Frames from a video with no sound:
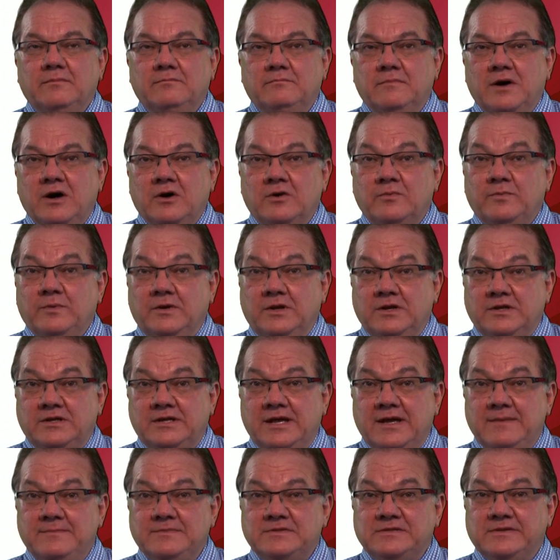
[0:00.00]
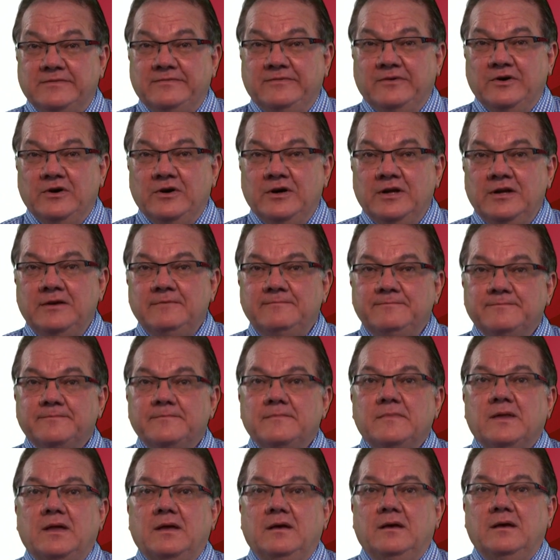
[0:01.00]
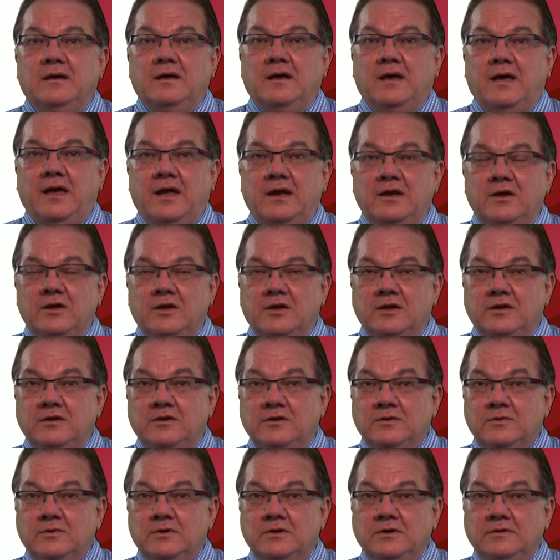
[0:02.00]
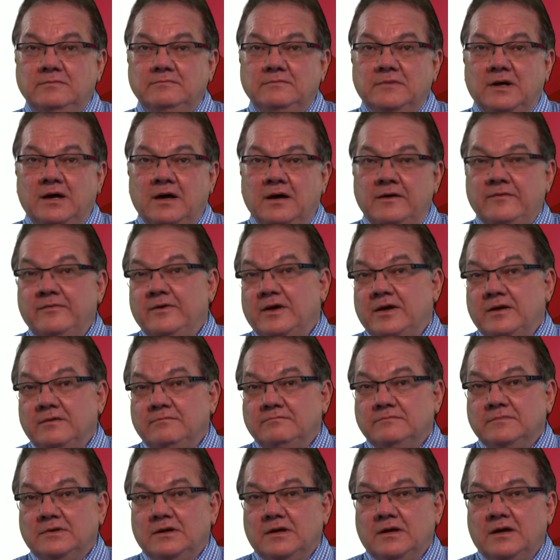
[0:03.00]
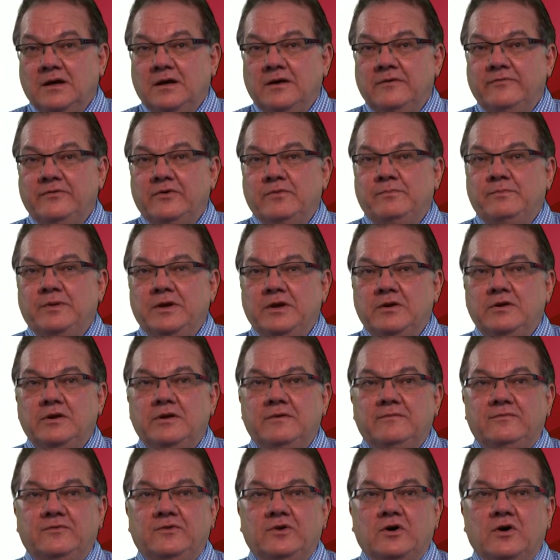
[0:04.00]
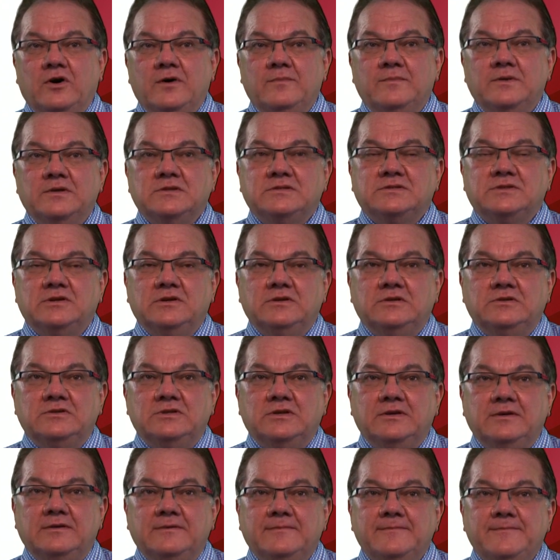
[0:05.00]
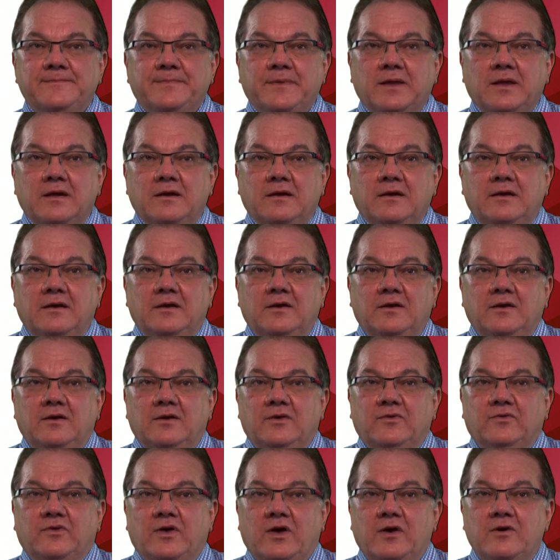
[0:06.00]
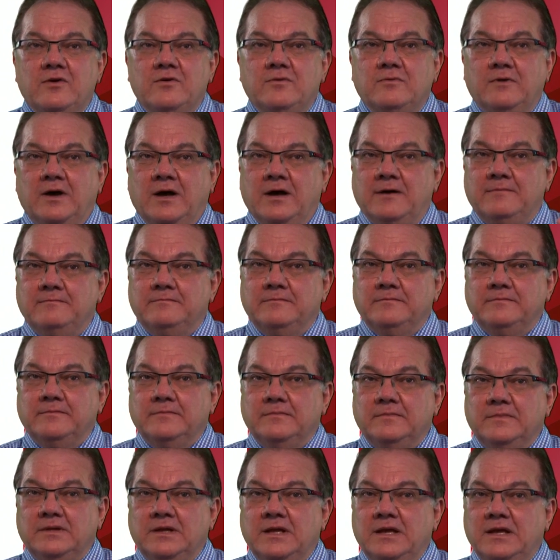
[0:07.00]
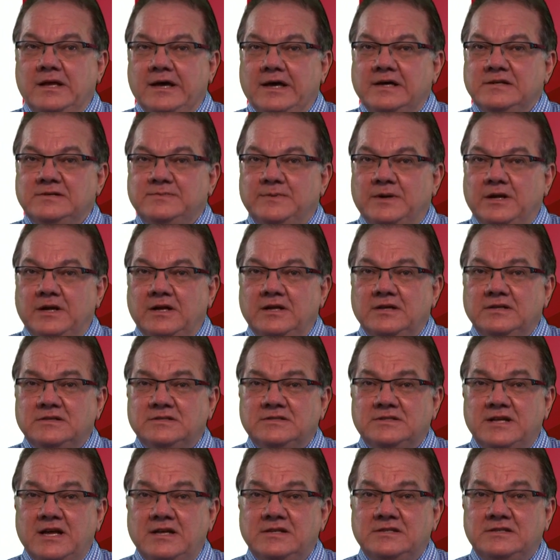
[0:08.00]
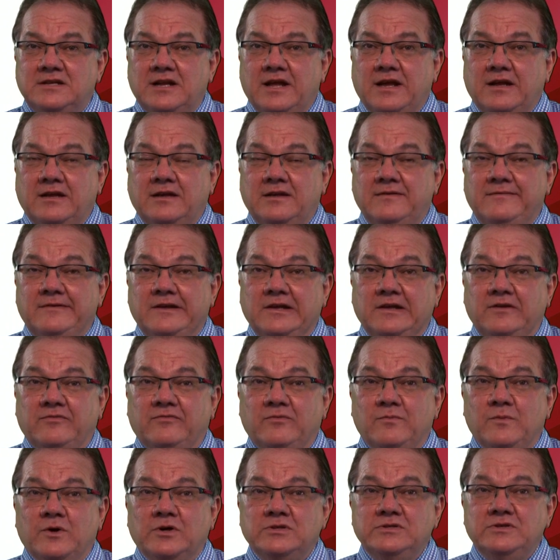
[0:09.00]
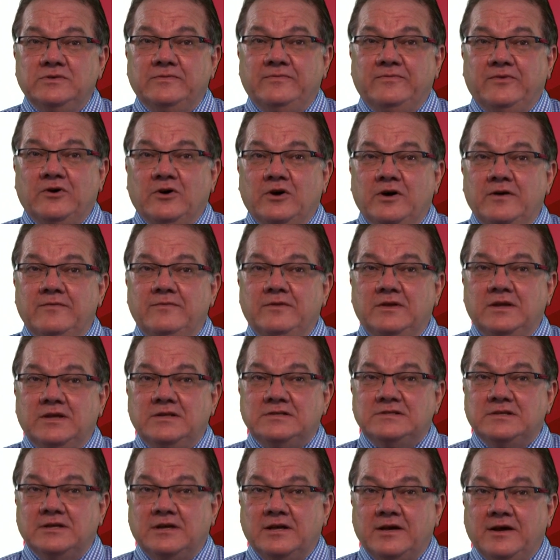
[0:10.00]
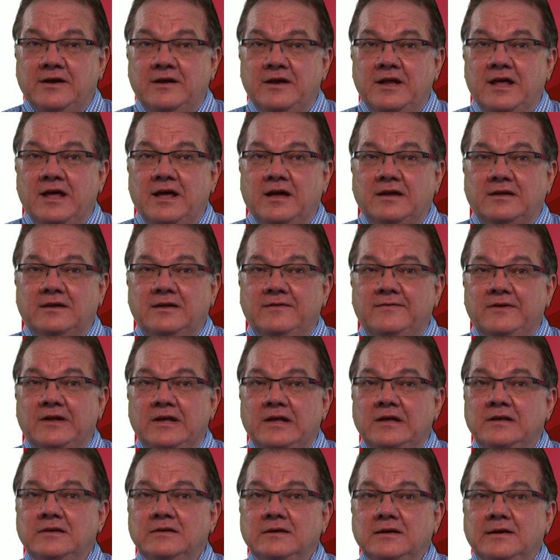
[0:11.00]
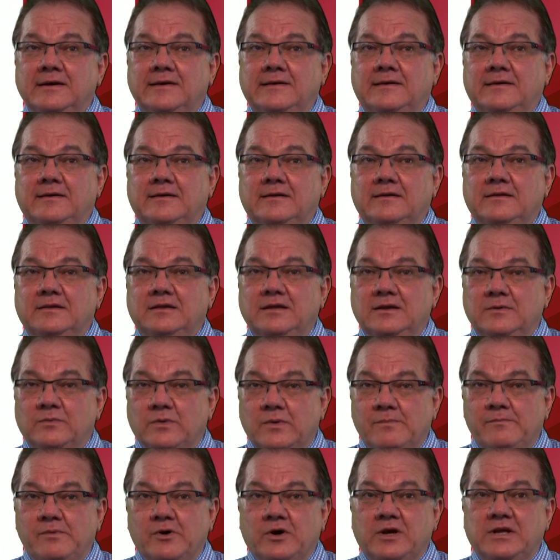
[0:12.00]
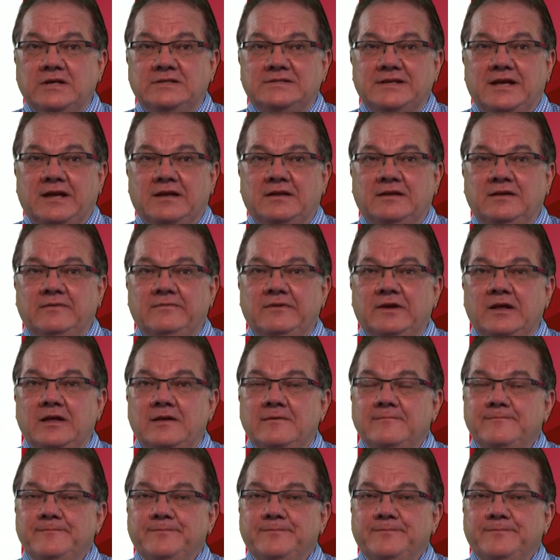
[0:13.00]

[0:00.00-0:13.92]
Multiple attempts are fine, and you can do it over a period of time that suits you. So the engagement and extension activities for Module 5, there's the coding activity, the robotics activity.